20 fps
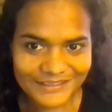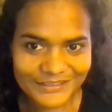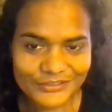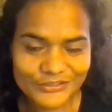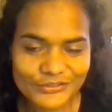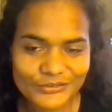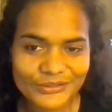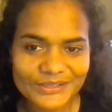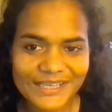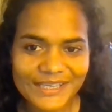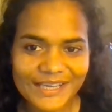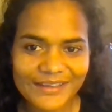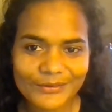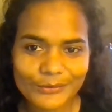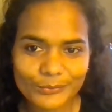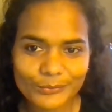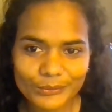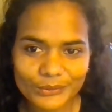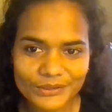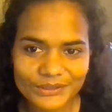So in other
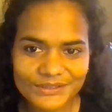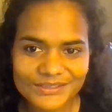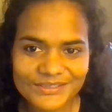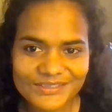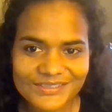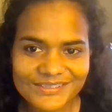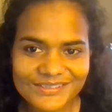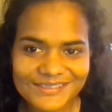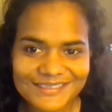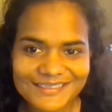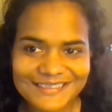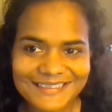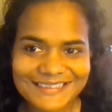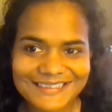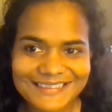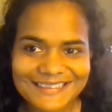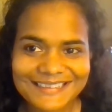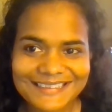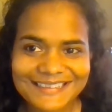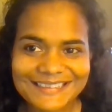words,
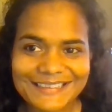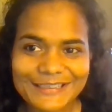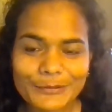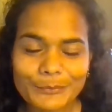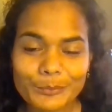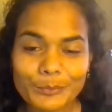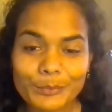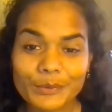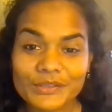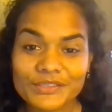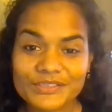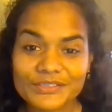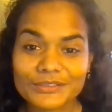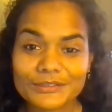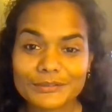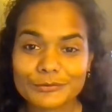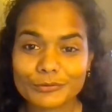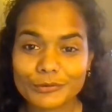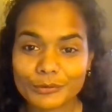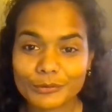personal
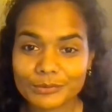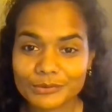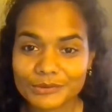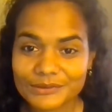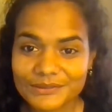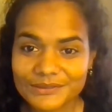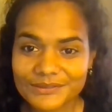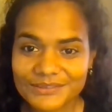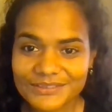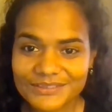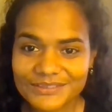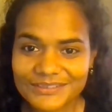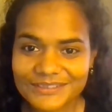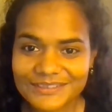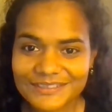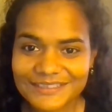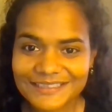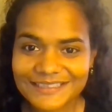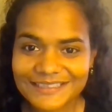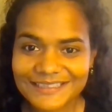troubles
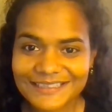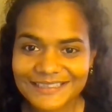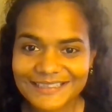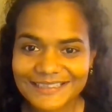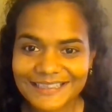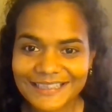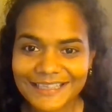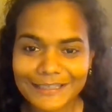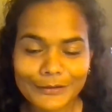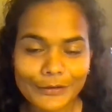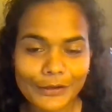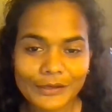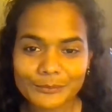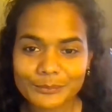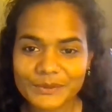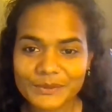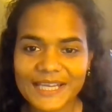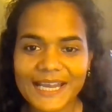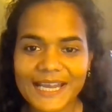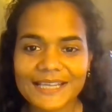cannot
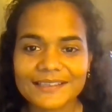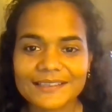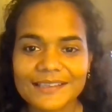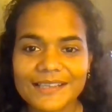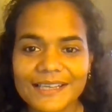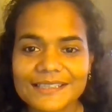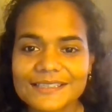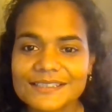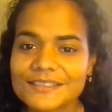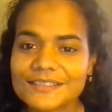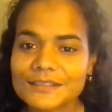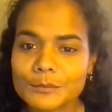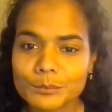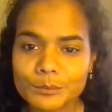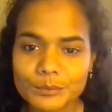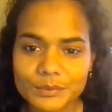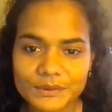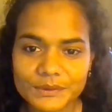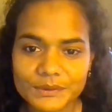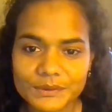be analyzed
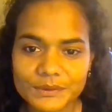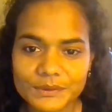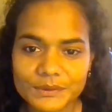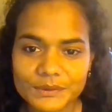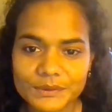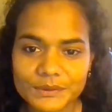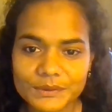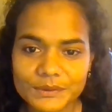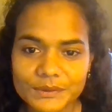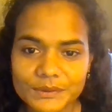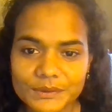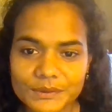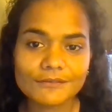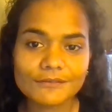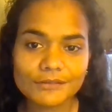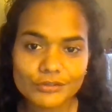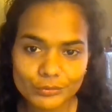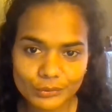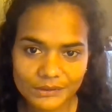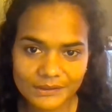simply at the
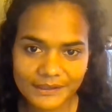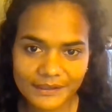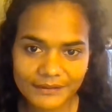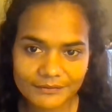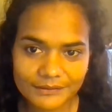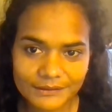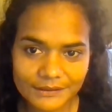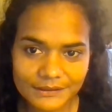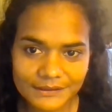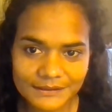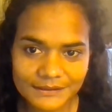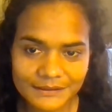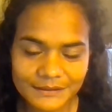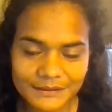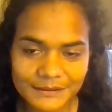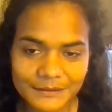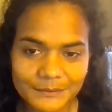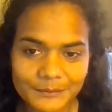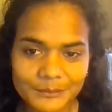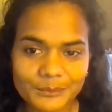individual level,
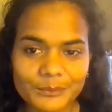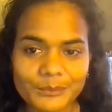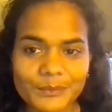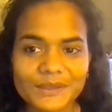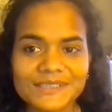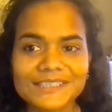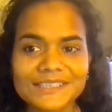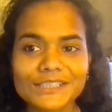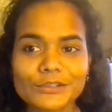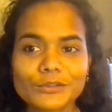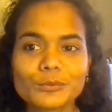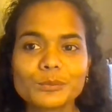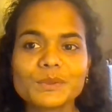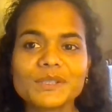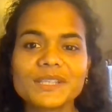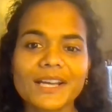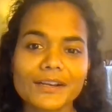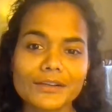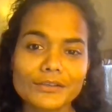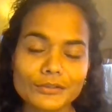but need to
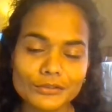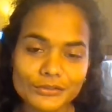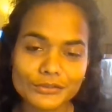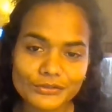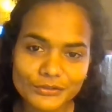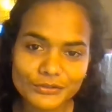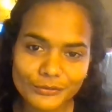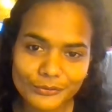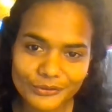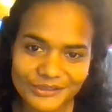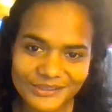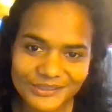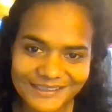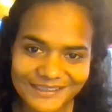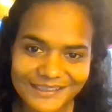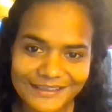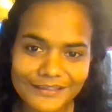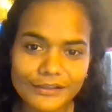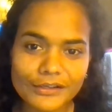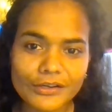be understood
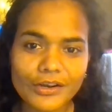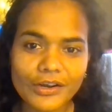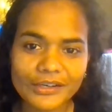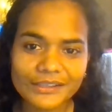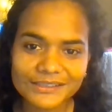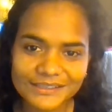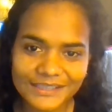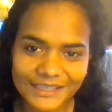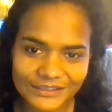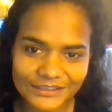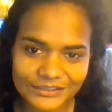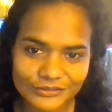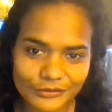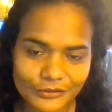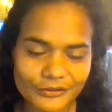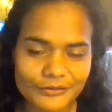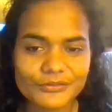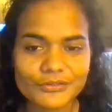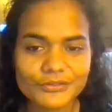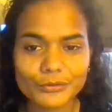in the context
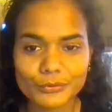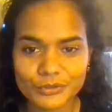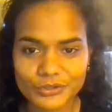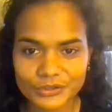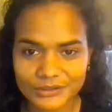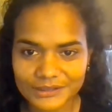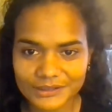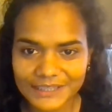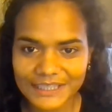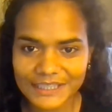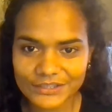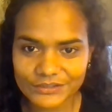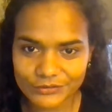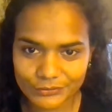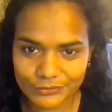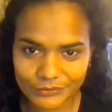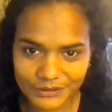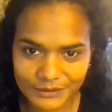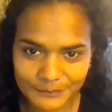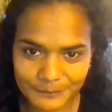of social
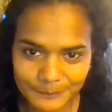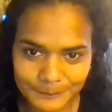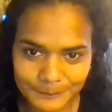history.